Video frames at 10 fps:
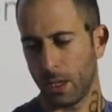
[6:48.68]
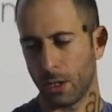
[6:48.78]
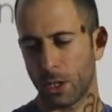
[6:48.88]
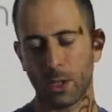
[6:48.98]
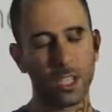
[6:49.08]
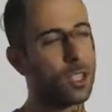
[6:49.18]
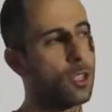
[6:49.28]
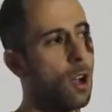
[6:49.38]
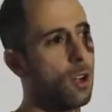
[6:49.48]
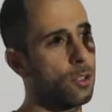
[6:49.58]
So to
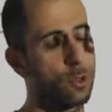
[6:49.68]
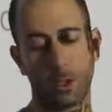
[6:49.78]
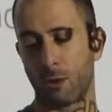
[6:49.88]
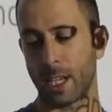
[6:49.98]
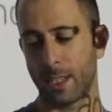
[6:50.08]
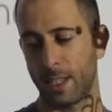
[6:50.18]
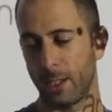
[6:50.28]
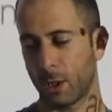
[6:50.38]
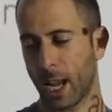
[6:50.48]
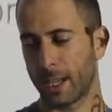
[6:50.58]
start to address
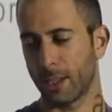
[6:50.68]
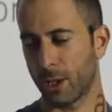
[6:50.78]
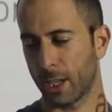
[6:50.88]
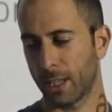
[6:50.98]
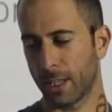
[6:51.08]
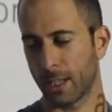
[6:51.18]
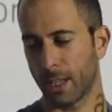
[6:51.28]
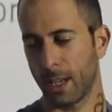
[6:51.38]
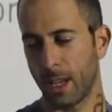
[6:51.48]
these challenges,